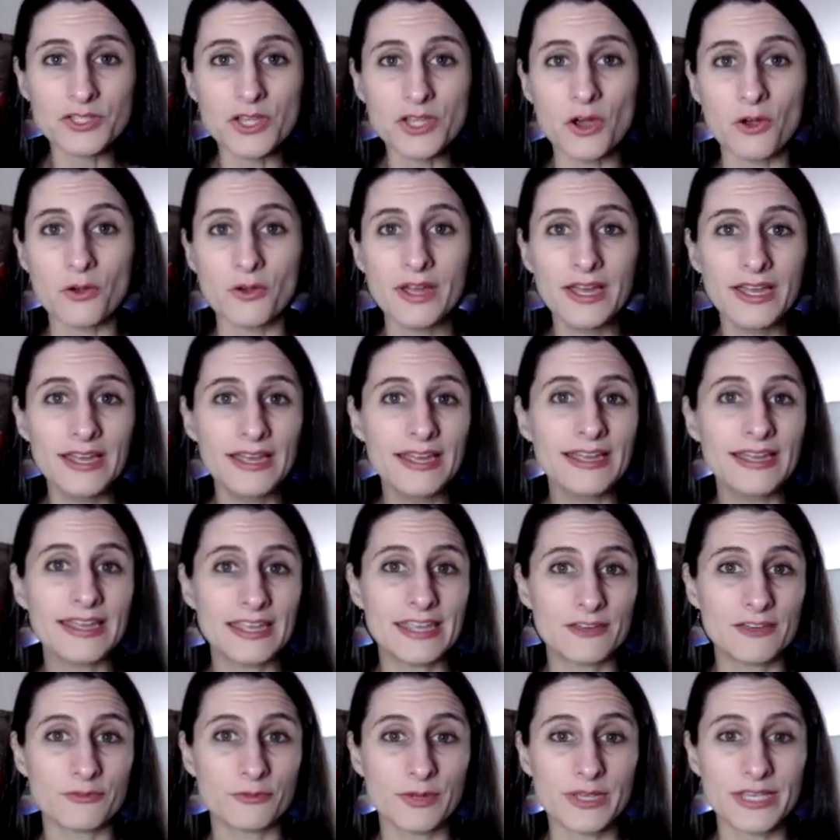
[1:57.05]
So
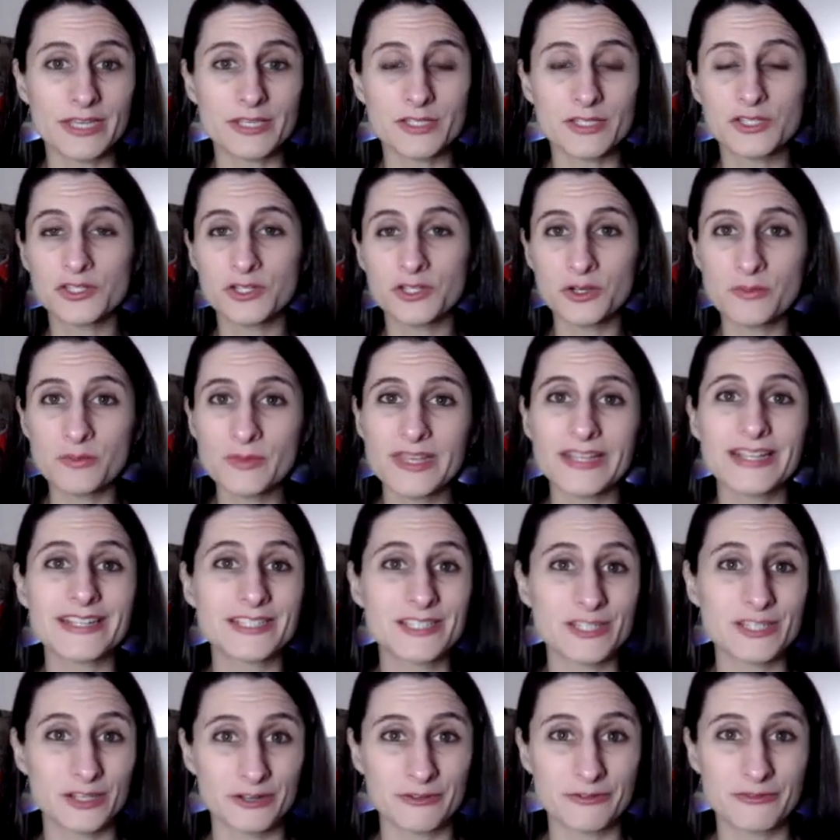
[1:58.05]
if we assume
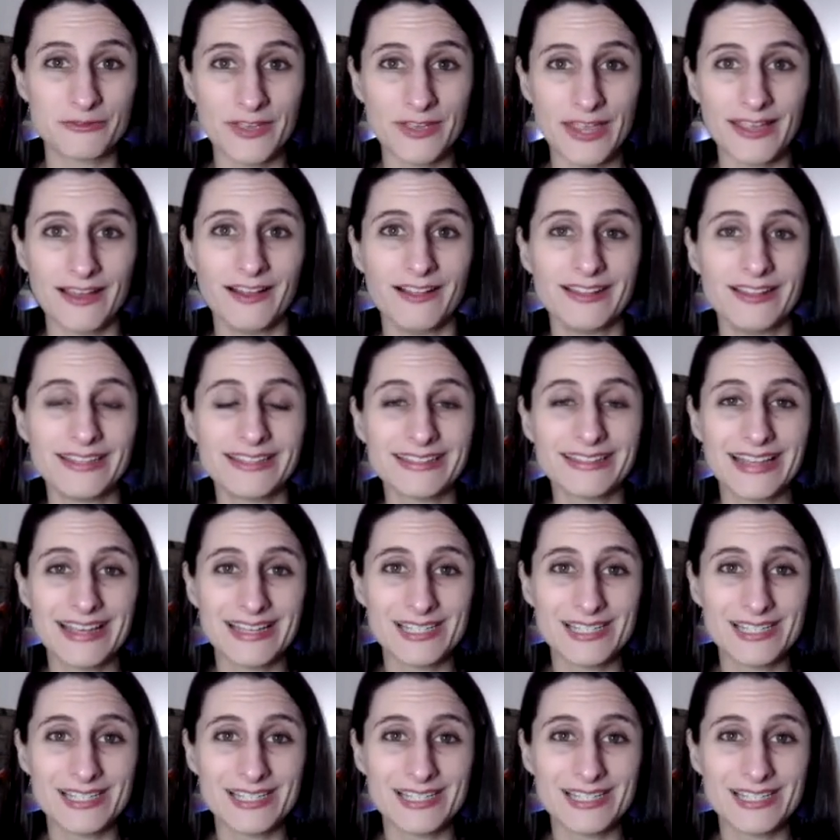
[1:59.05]
that it's going to fail